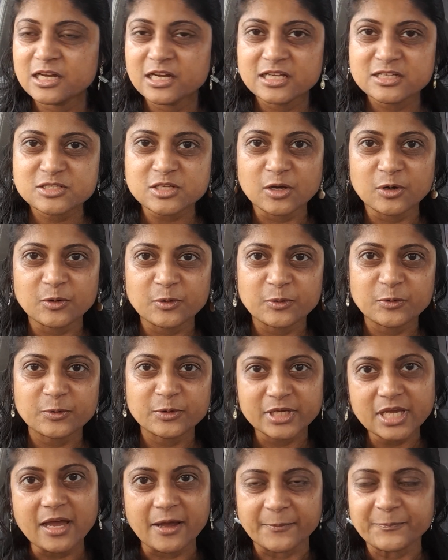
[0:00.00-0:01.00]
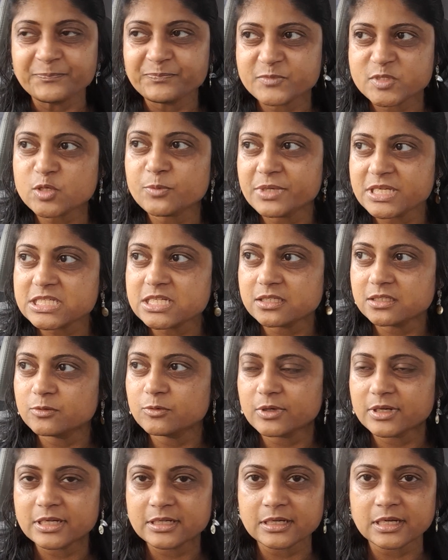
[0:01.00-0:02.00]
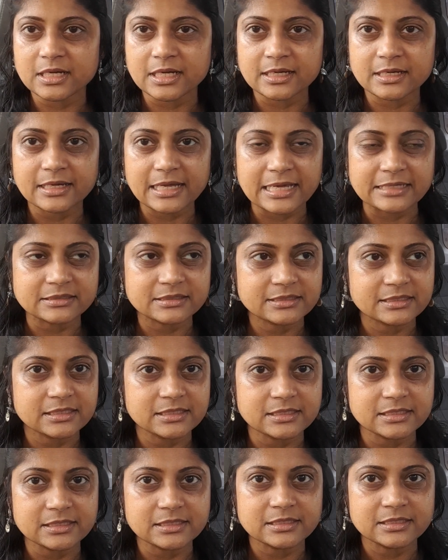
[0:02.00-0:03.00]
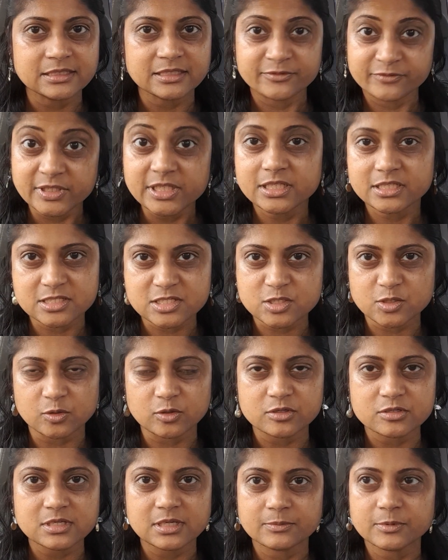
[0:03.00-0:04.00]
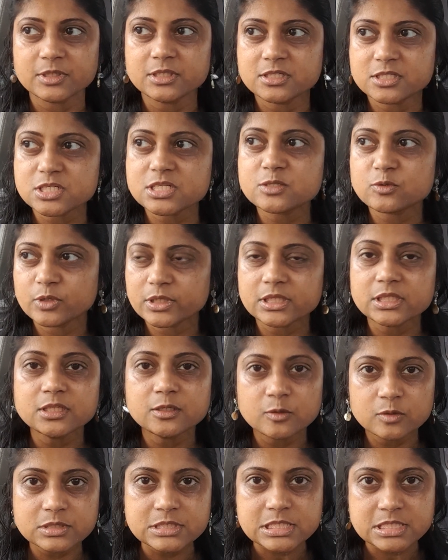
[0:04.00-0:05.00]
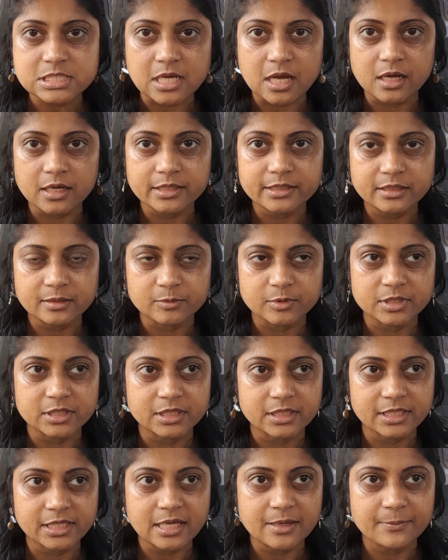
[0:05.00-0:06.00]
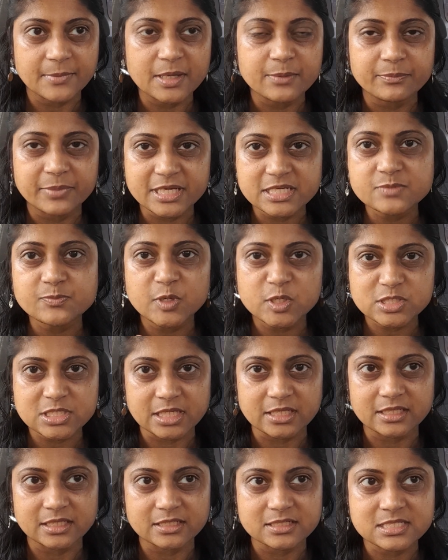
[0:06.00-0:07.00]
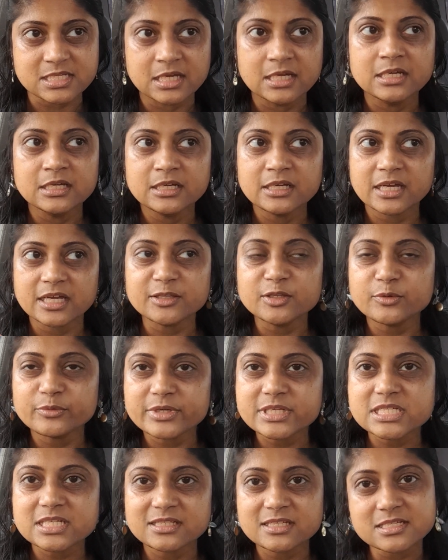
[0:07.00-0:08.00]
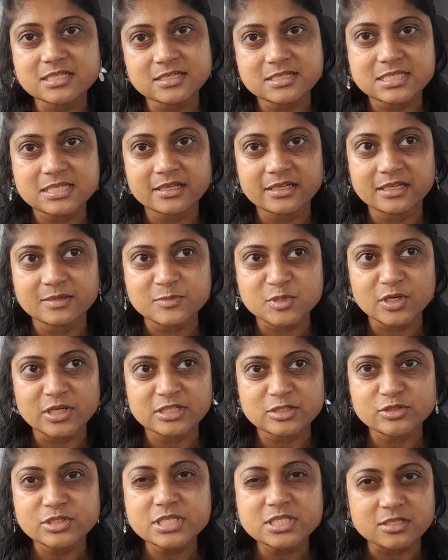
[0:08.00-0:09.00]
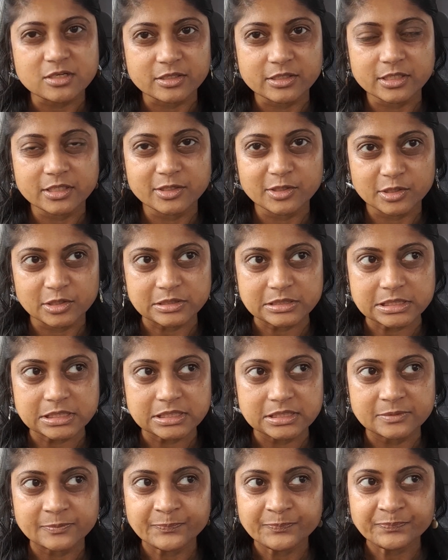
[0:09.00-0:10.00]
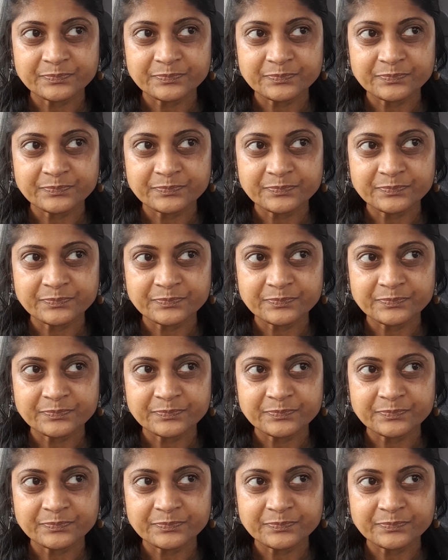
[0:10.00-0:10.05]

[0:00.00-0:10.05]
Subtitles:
So yeah, so basically we're at the convenience store. So I'm going to just quickly go inside. I'm going to get my baseball tickets. And the reason is because the games are actually starting early